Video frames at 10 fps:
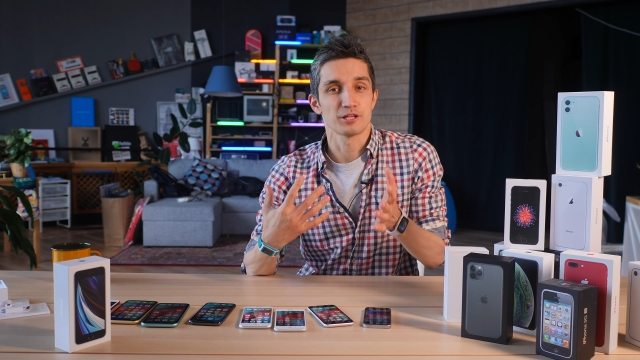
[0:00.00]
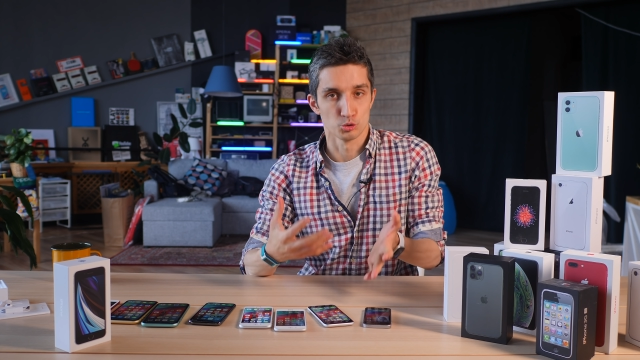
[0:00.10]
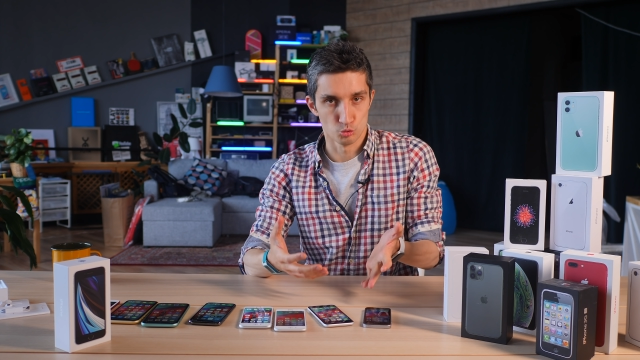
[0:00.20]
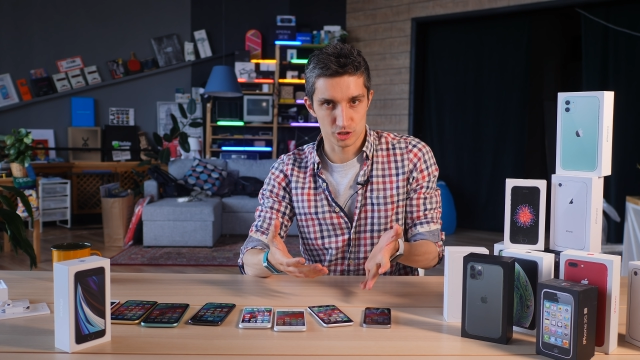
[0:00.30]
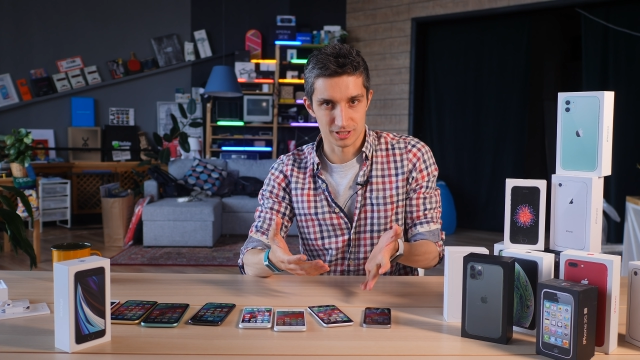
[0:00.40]

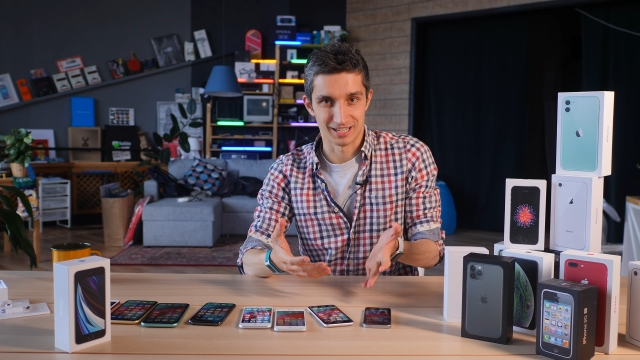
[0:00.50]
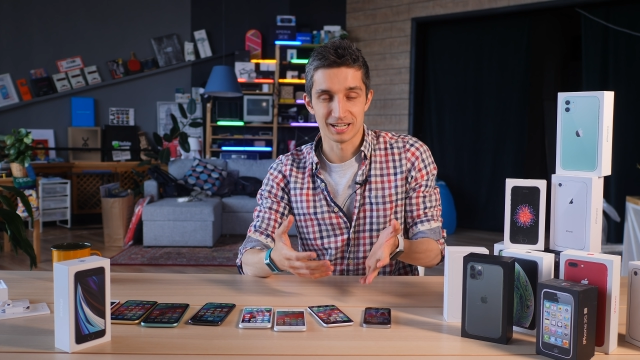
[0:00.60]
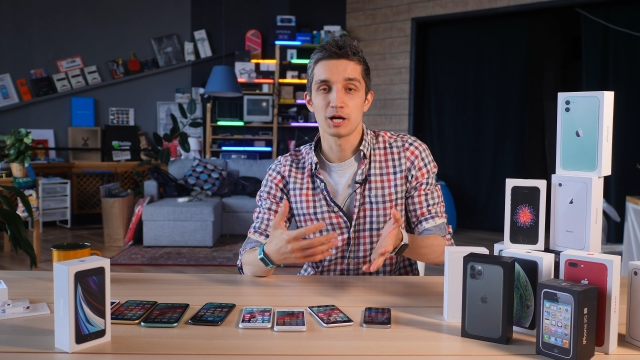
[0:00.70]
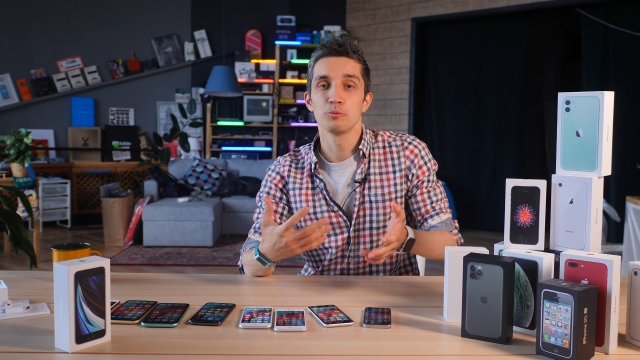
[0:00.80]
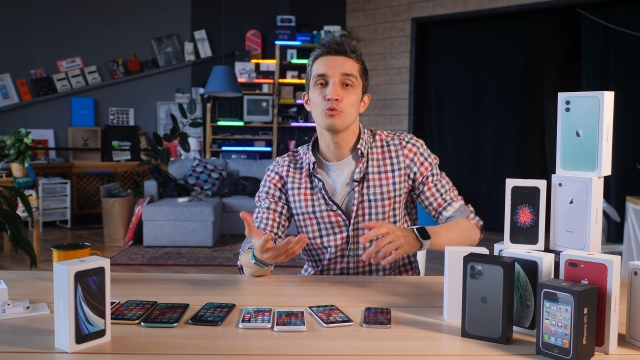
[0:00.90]
do you need
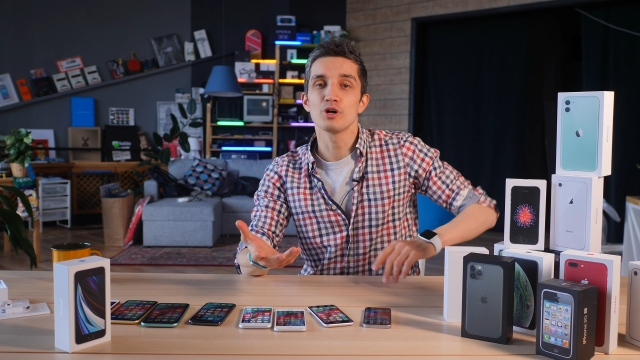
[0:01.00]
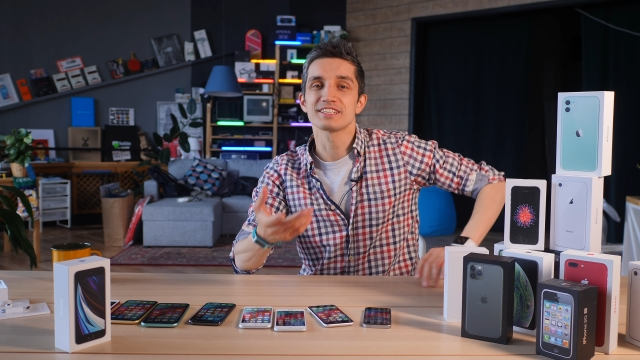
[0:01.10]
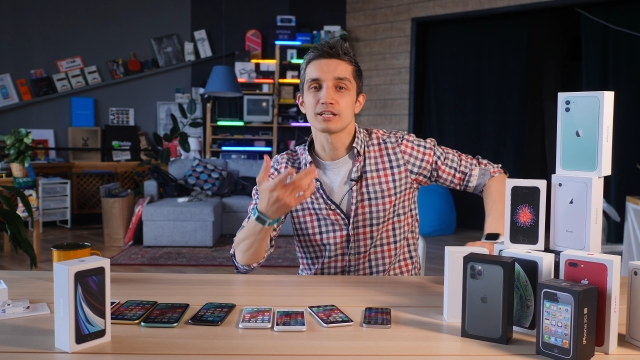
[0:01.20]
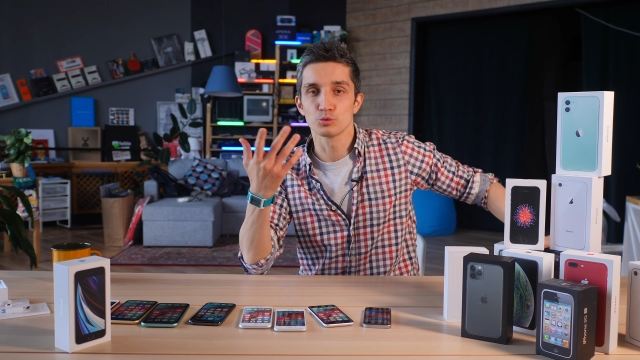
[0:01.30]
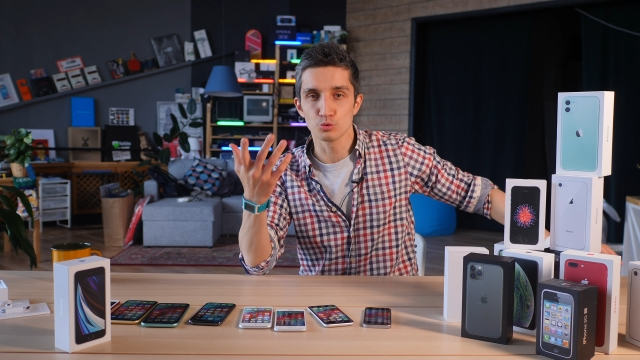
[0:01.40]
it? If you need it
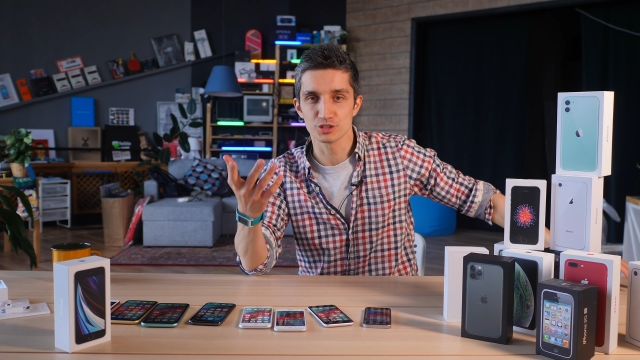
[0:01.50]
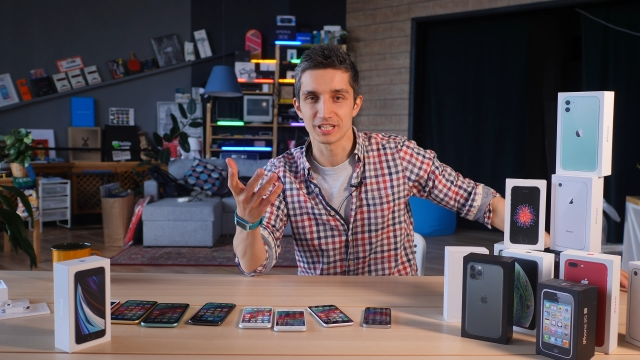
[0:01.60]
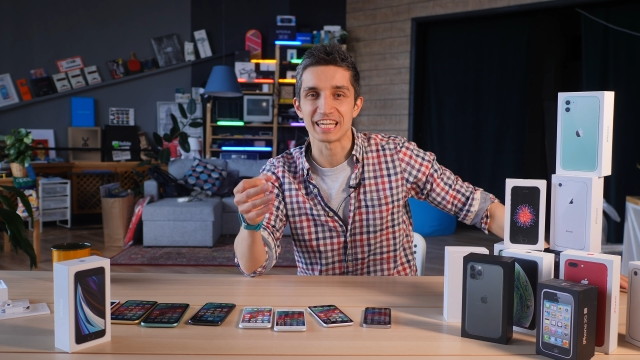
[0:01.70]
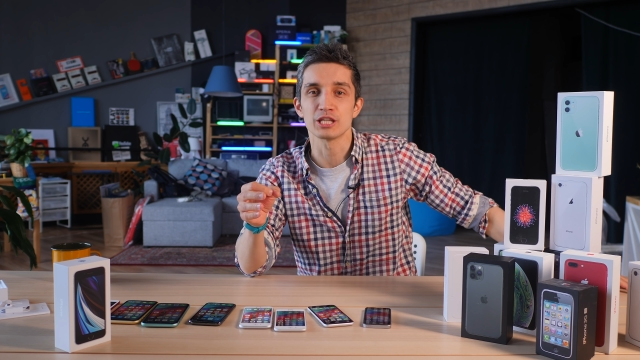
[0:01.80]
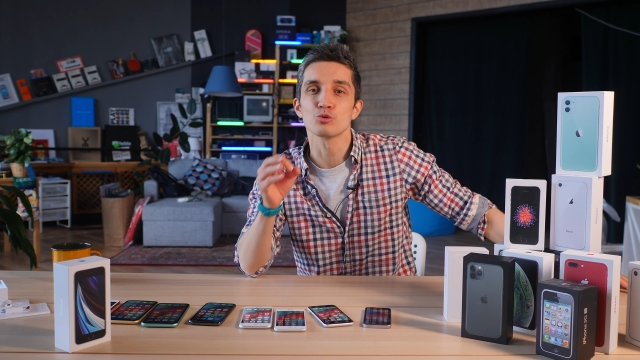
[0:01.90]
at all,
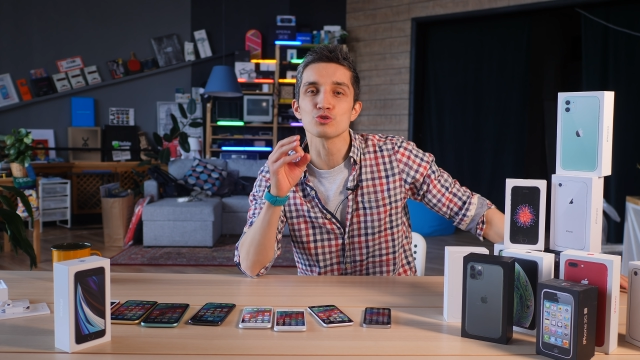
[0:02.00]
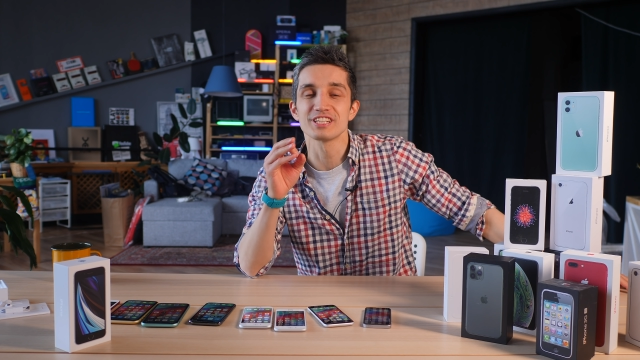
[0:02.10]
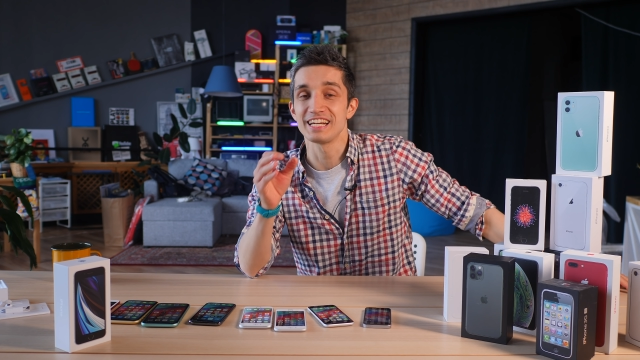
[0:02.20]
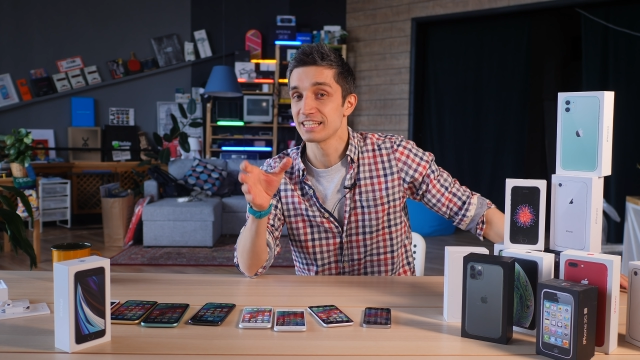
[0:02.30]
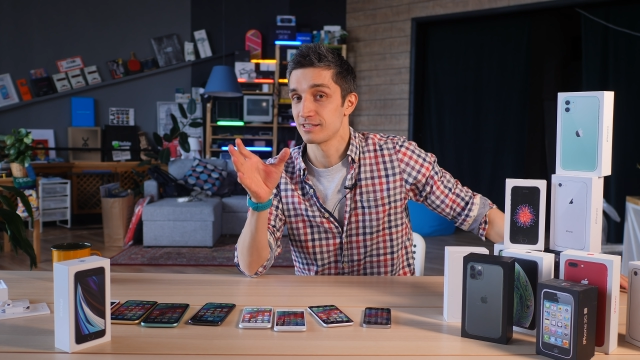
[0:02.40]
and
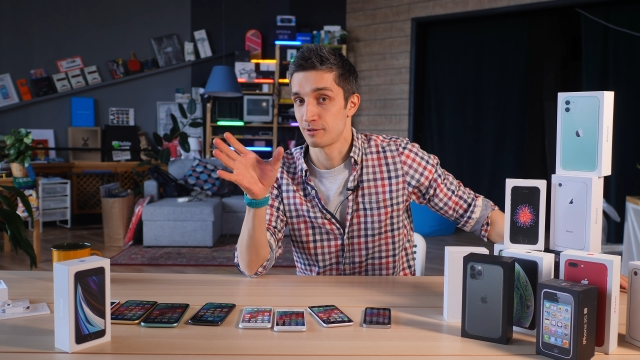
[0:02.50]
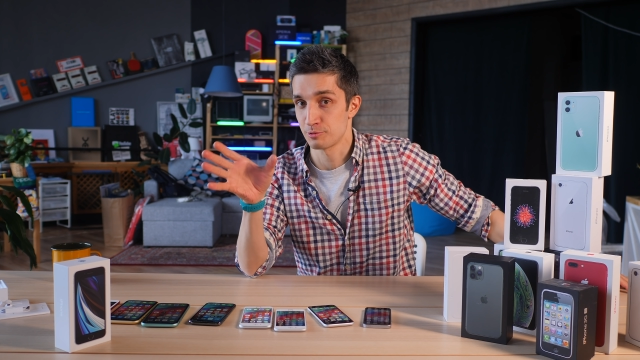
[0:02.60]
why?